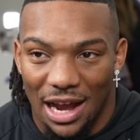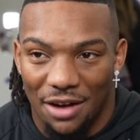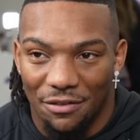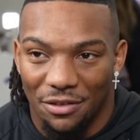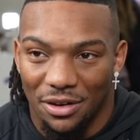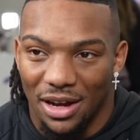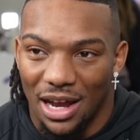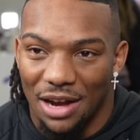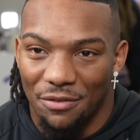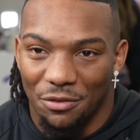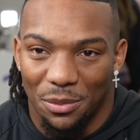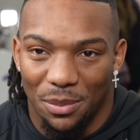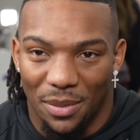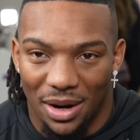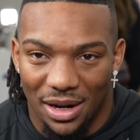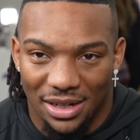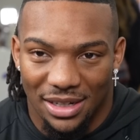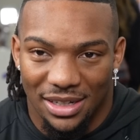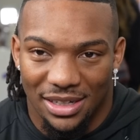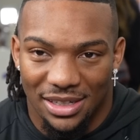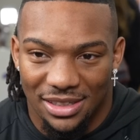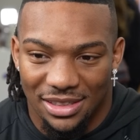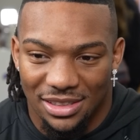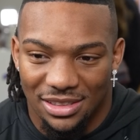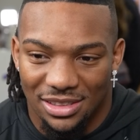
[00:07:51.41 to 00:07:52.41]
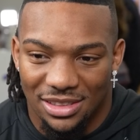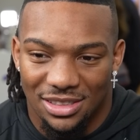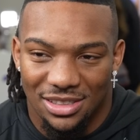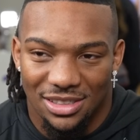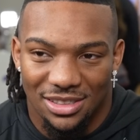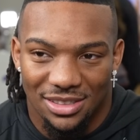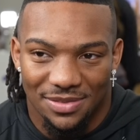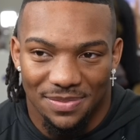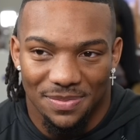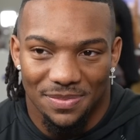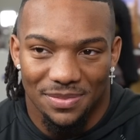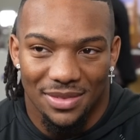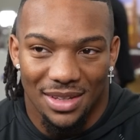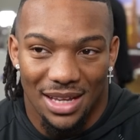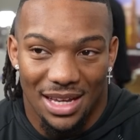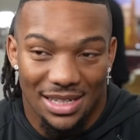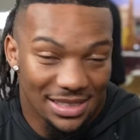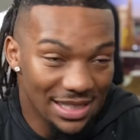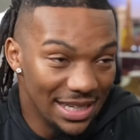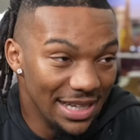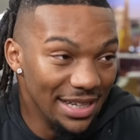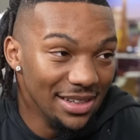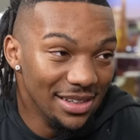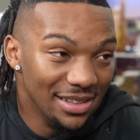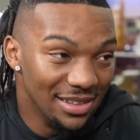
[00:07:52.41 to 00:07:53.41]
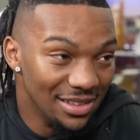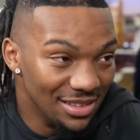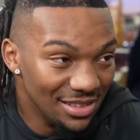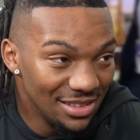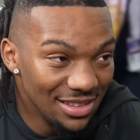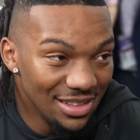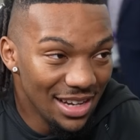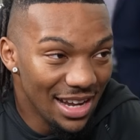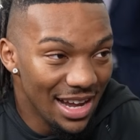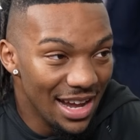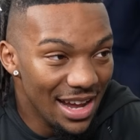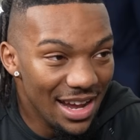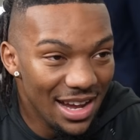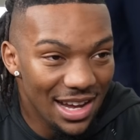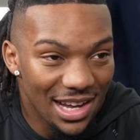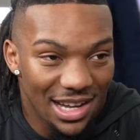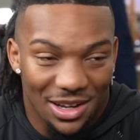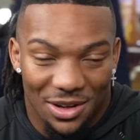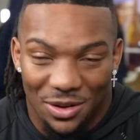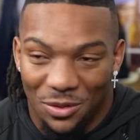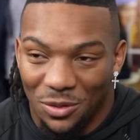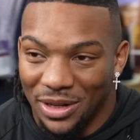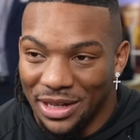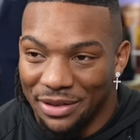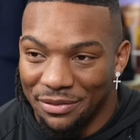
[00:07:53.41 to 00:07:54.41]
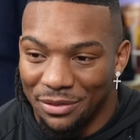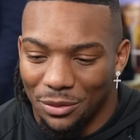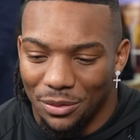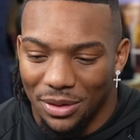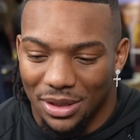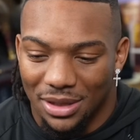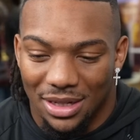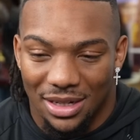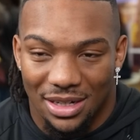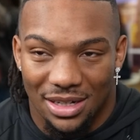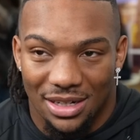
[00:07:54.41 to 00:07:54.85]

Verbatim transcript: Everybody is eating, and even with